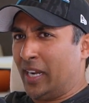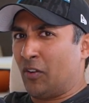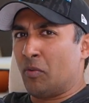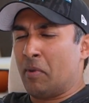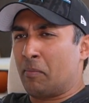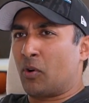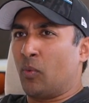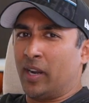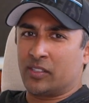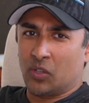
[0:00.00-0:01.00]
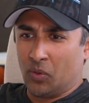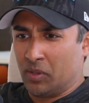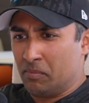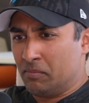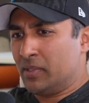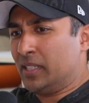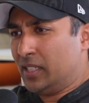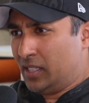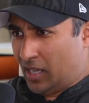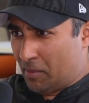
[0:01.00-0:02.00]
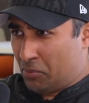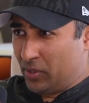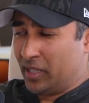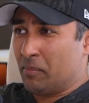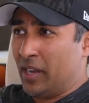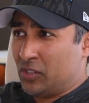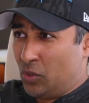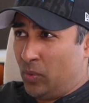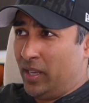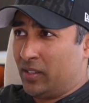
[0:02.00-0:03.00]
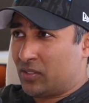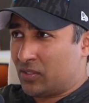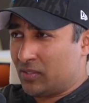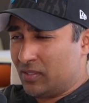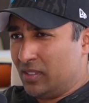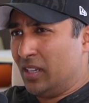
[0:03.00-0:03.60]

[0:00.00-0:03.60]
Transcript: And I remember when I told them I'm putting in my 2 weeks,